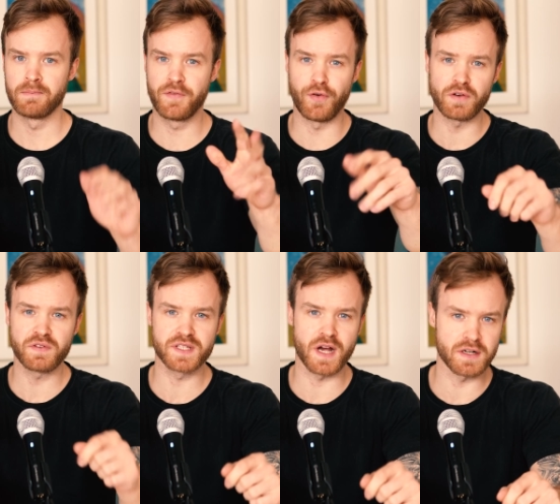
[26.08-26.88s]
Before
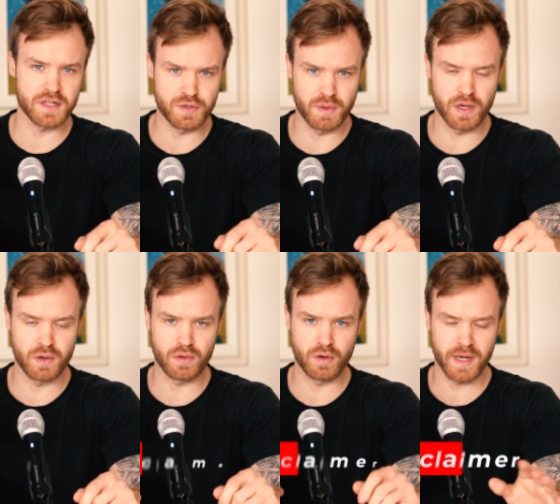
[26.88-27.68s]
we start this
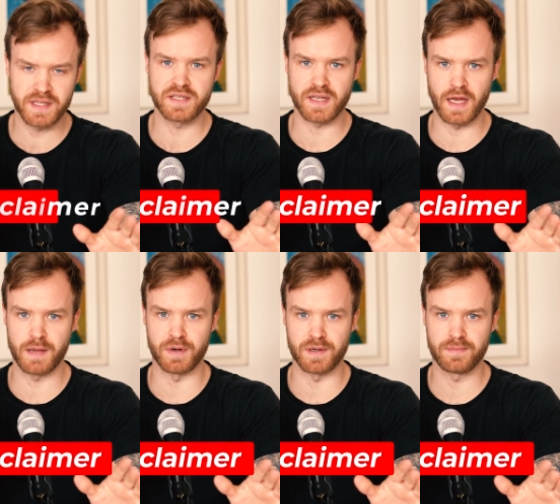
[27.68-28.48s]
video, quick
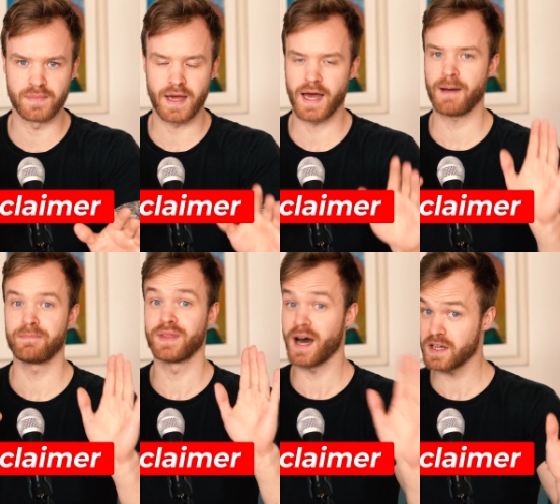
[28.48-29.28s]
disclaimer.
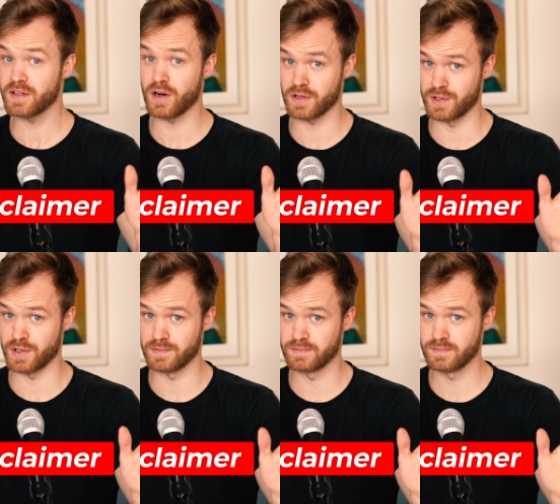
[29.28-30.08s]
I'm not a
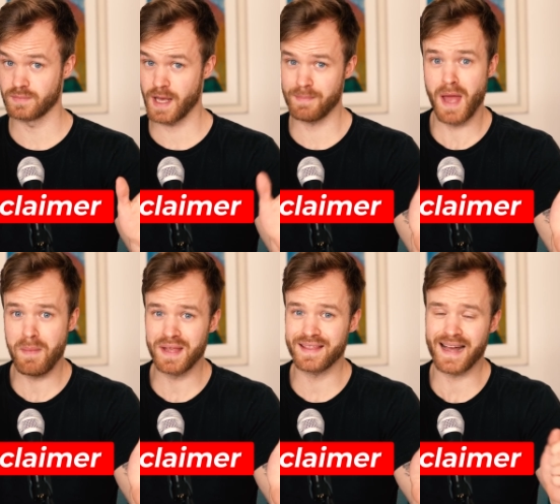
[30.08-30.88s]
doctor. And
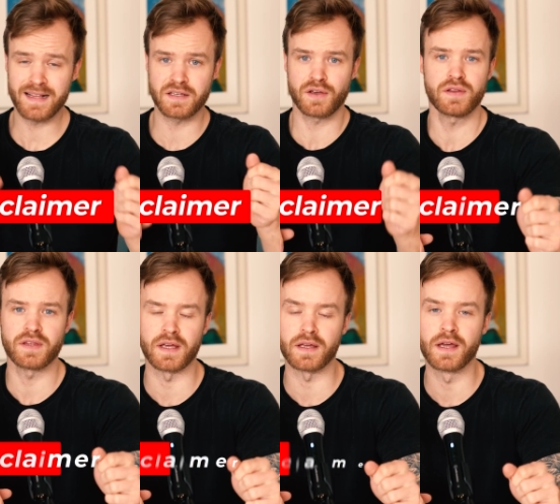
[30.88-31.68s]
maybe that's a good
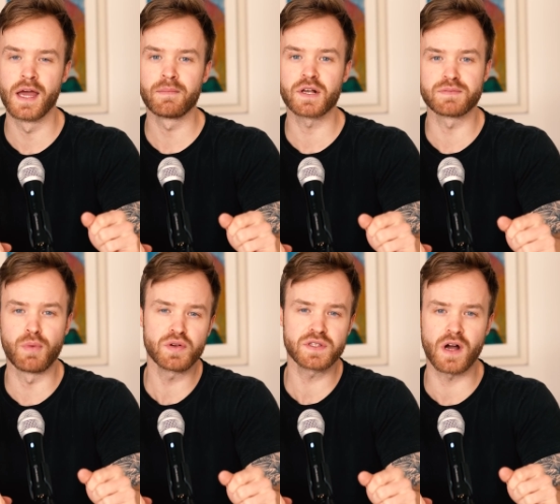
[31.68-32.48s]
thing, because
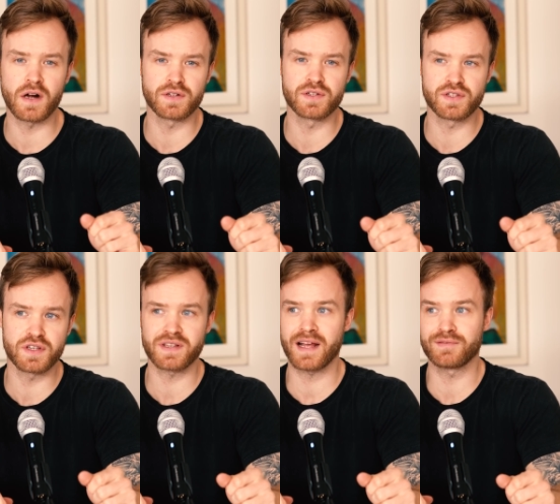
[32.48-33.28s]
most doctors
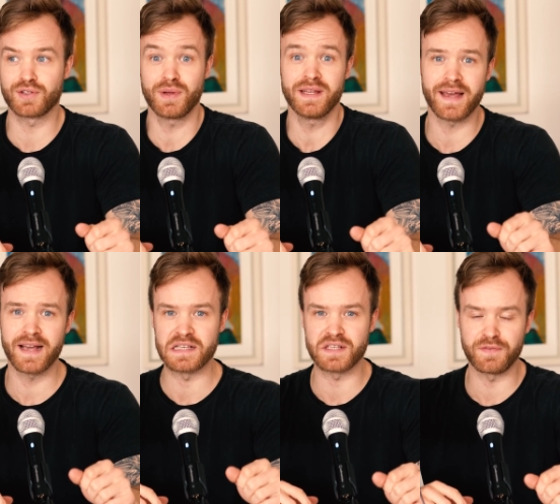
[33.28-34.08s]
just get 3
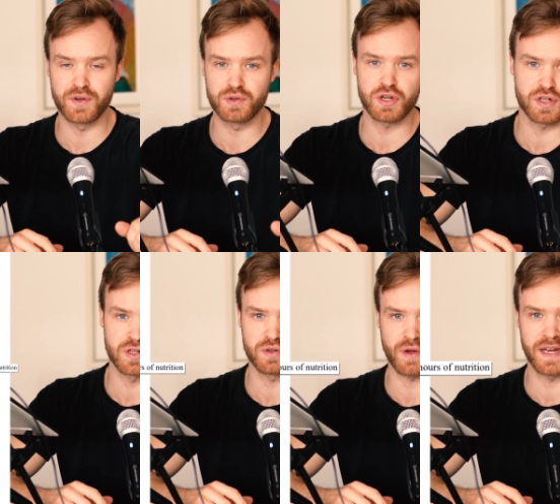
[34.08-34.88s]
days of
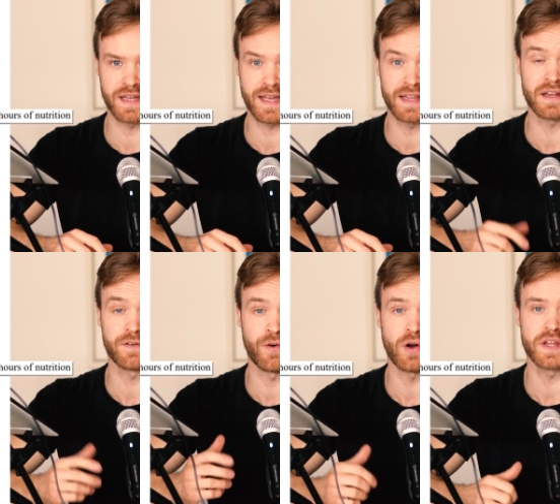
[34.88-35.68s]
nutritional training in their
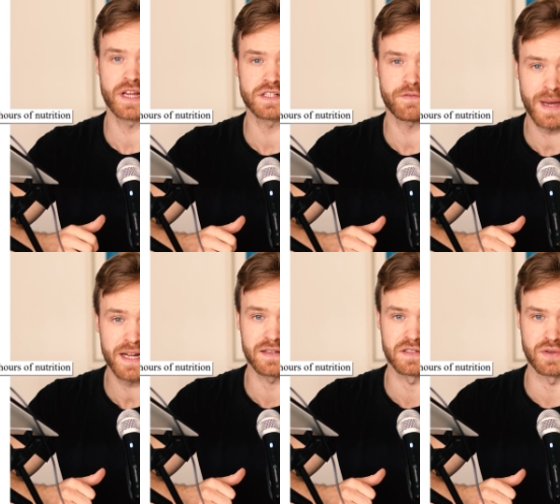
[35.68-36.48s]
4 years of
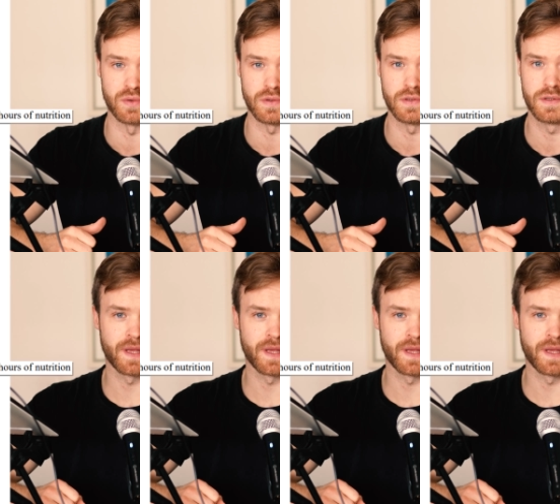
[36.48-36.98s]
medical school.